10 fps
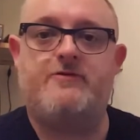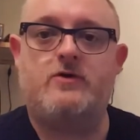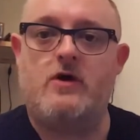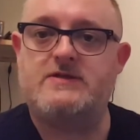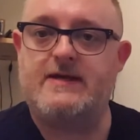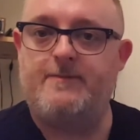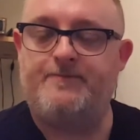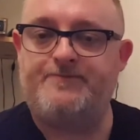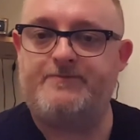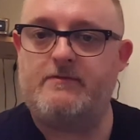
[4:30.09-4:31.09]
fruit cocktail.
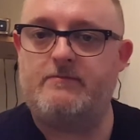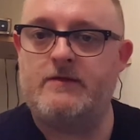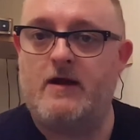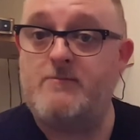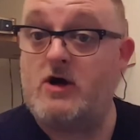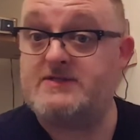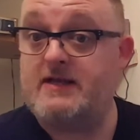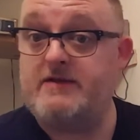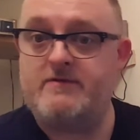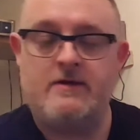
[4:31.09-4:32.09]
A
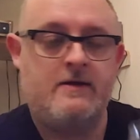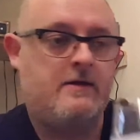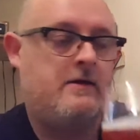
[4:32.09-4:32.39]
mocktail even.